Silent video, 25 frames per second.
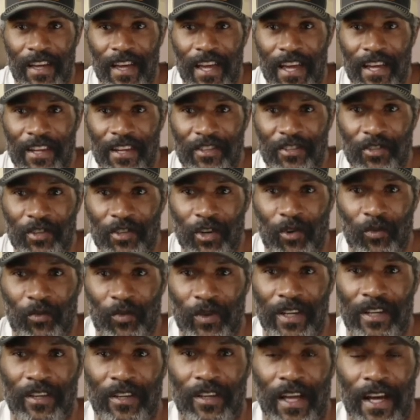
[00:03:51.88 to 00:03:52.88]
and you don't
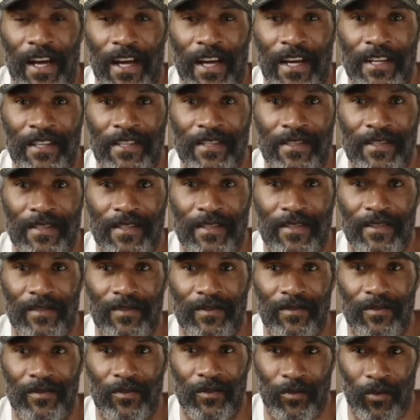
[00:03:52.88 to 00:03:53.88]
realize
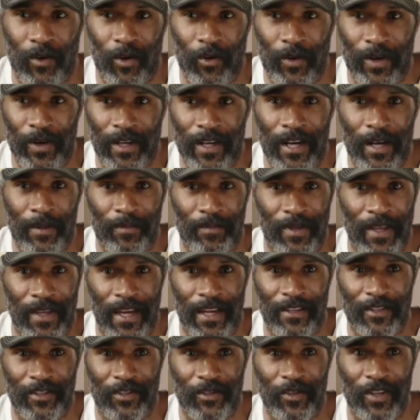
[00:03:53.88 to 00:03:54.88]
growing up
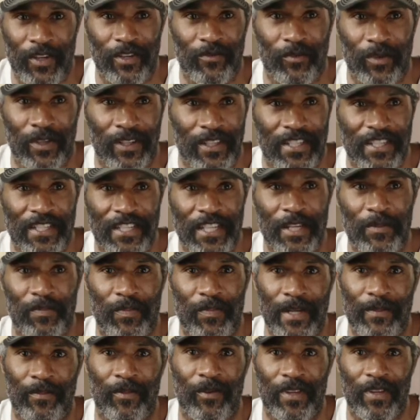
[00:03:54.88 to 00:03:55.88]
that you didn't really see
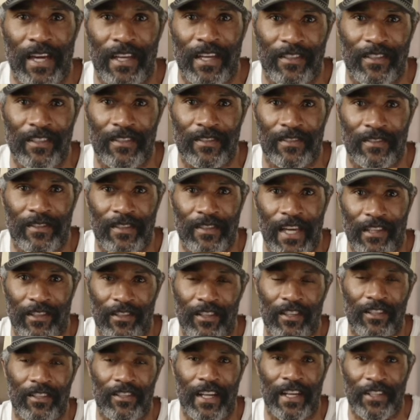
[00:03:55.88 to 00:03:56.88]
people that look that
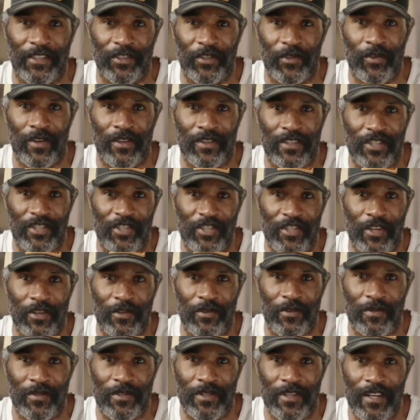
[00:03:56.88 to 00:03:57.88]
looked like you on these
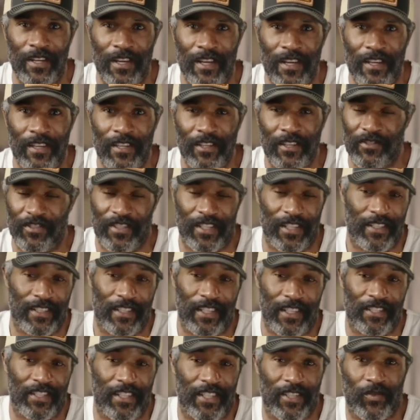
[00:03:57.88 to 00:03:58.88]
shows. You just
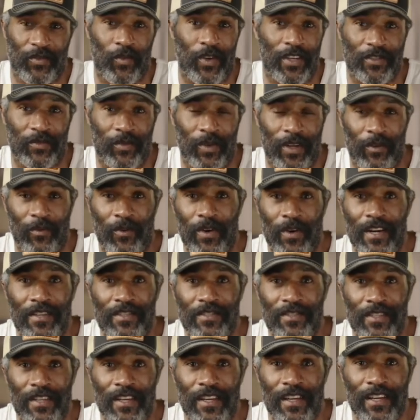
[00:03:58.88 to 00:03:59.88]
it just was what it
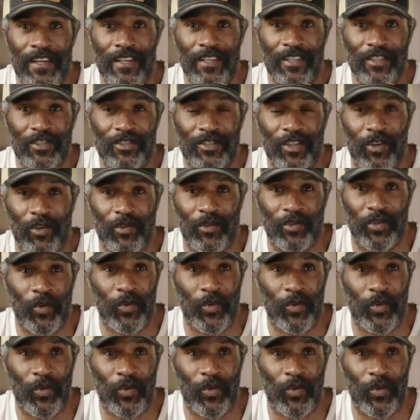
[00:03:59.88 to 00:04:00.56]
was. So